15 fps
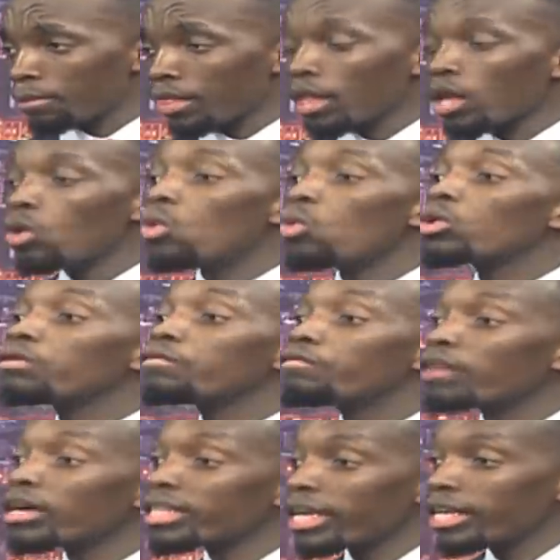Yeah.
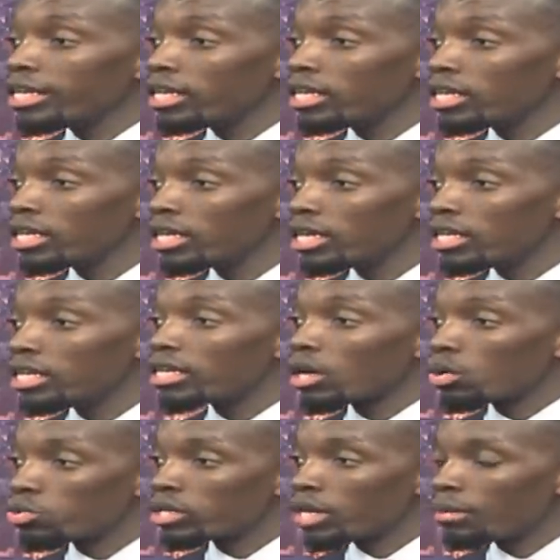Ukifanya hii
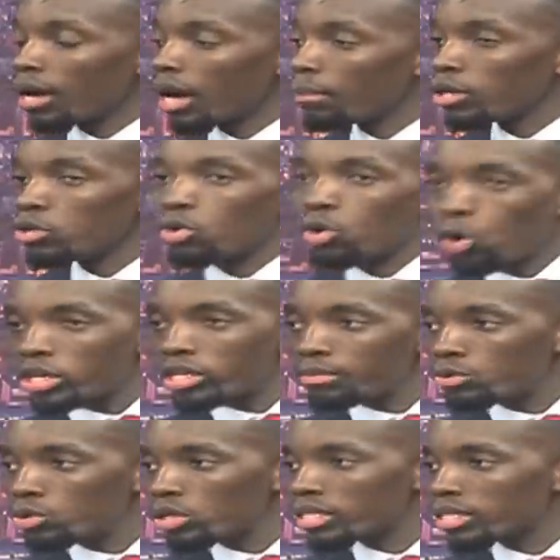nitakusema. Ama you caught him
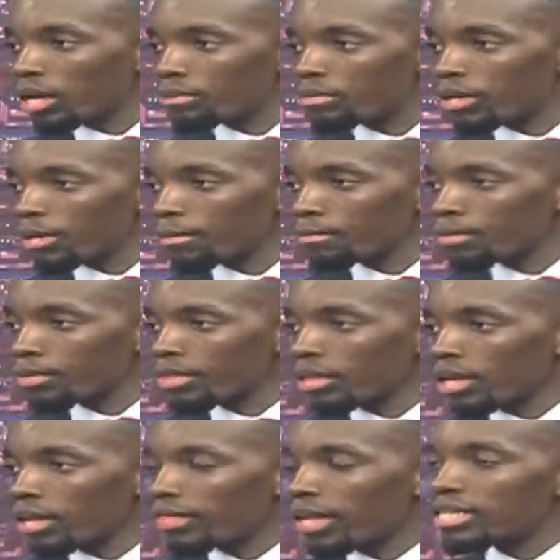doing something
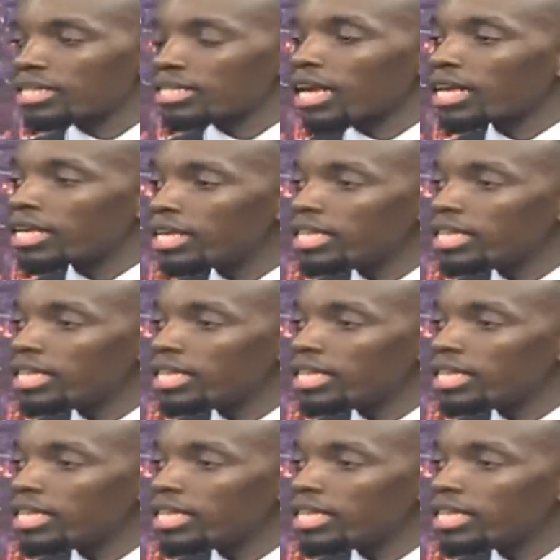that sasa he